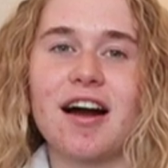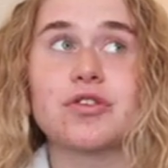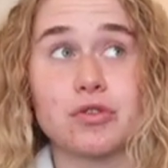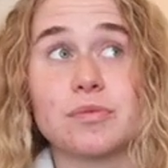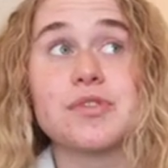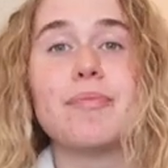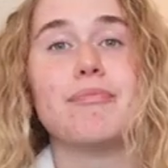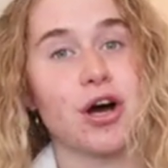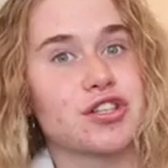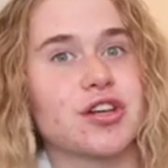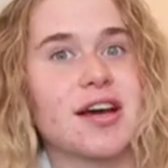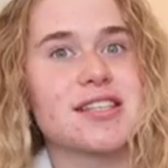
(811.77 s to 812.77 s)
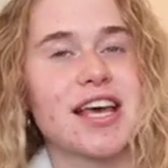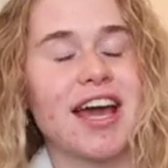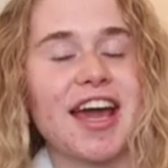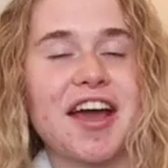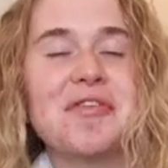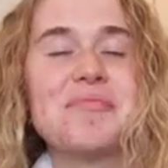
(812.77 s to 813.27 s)
The dorms are much nicer
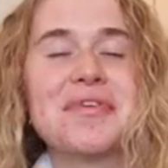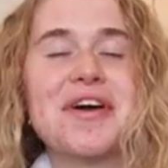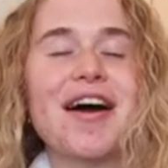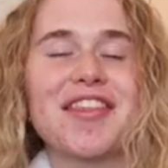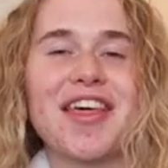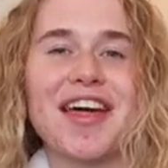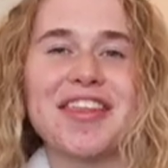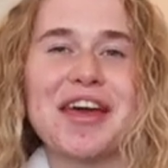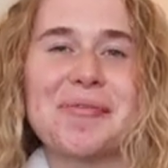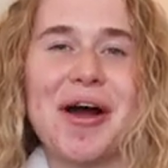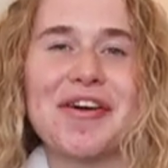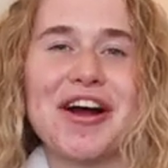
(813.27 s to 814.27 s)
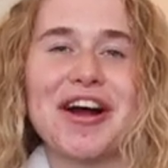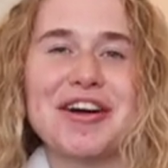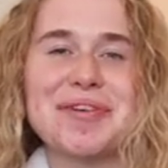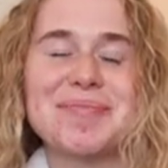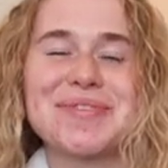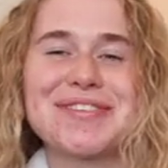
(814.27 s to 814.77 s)
here than they were at
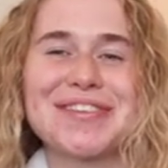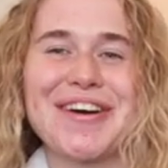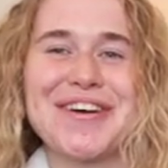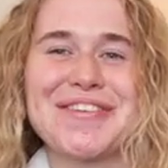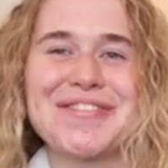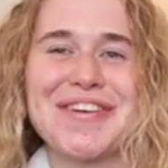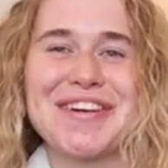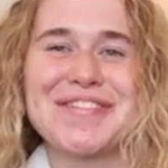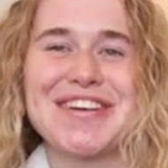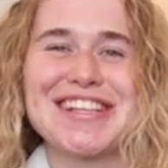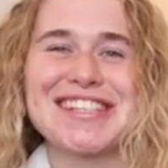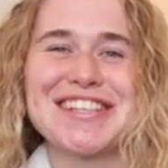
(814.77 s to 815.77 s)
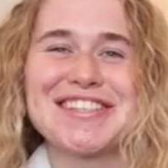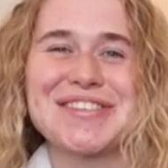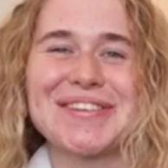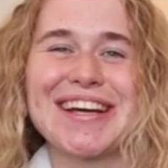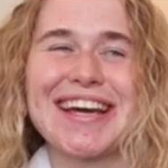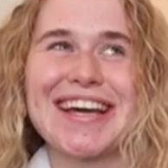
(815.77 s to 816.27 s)
home, so very much
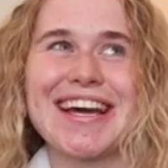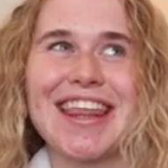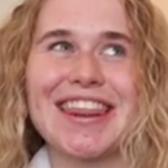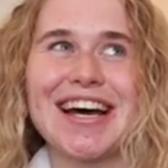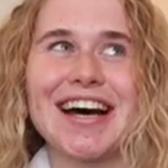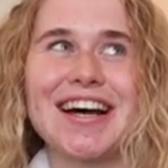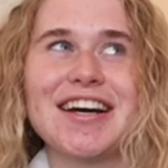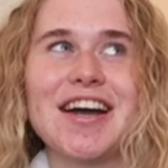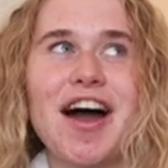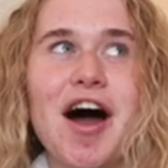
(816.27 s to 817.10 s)
enjoying that.